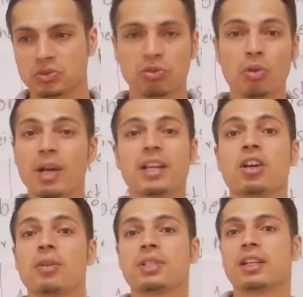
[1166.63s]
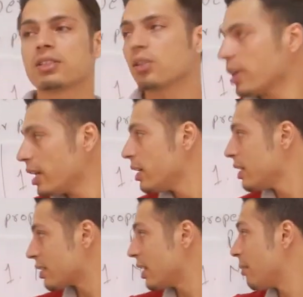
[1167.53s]
for many objects.
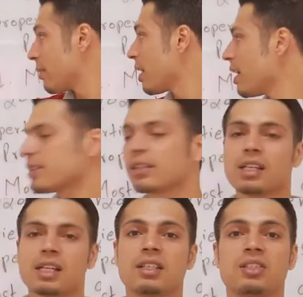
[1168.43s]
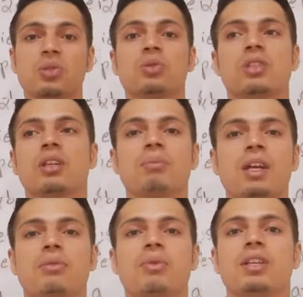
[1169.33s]
Okay, same glass is used in
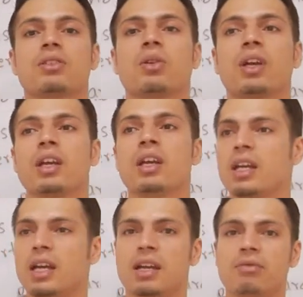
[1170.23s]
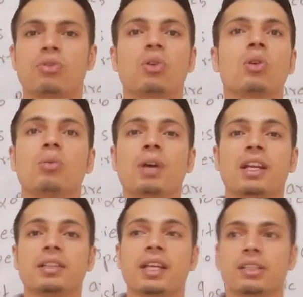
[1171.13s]
many ways. Okay, and for
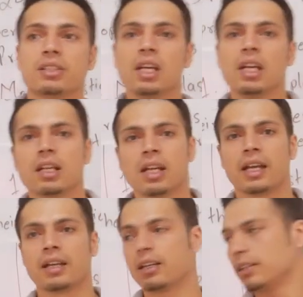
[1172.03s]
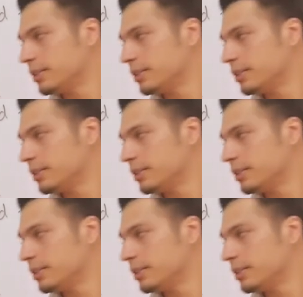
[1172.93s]
many things, like